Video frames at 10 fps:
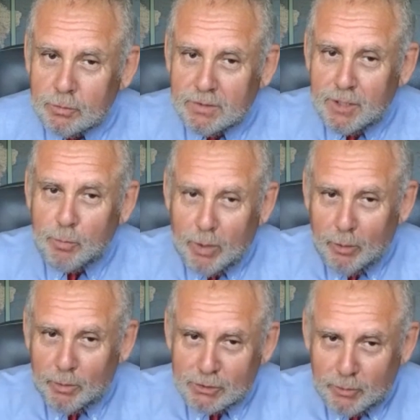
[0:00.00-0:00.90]
temporary
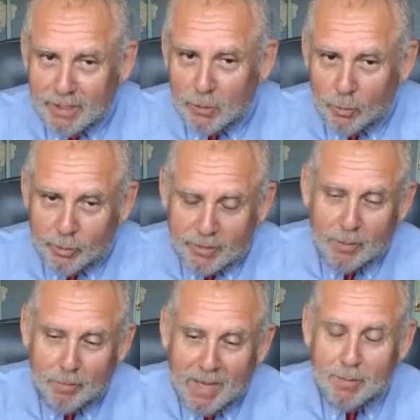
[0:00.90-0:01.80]
restraining order
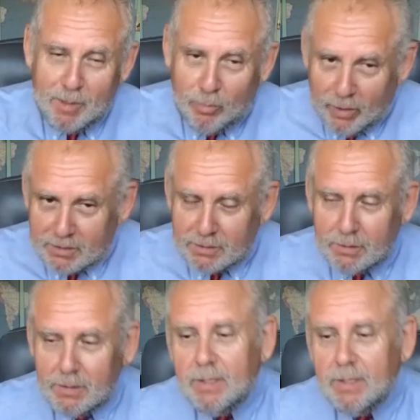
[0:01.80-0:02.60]
that may be present,